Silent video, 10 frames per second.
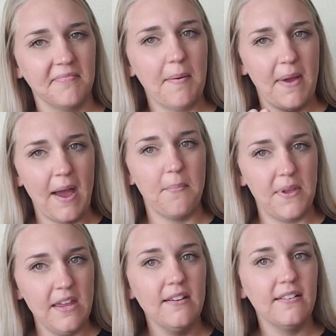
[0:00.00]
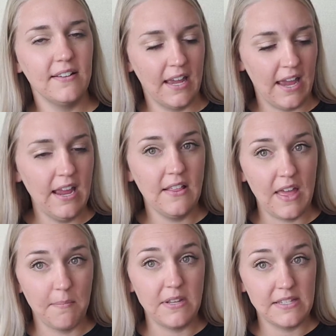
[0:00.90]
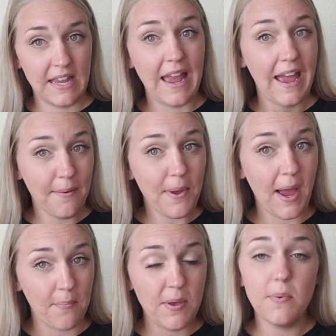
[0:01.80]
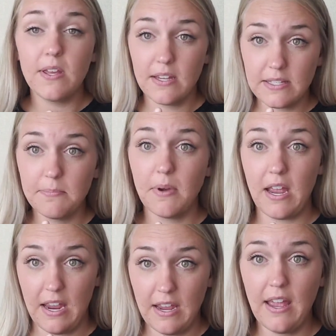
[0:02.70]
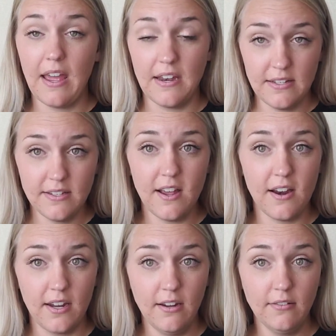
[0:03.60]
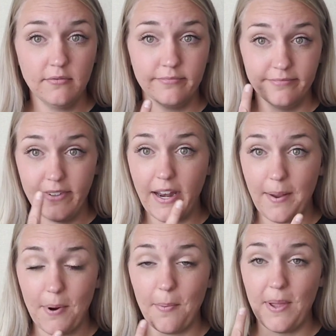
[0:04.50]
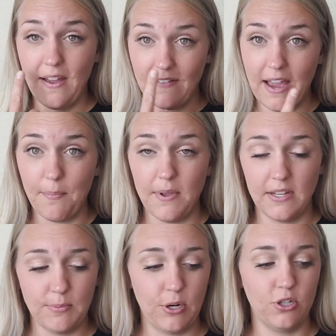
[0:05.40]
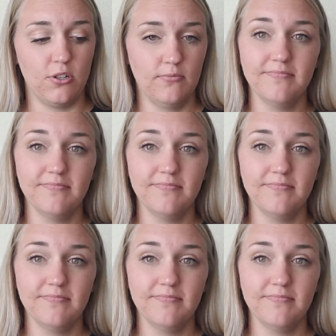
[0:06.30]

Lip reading: I'm happy, okay? That means I am happy because my head is nodding and I probably have a happy expression.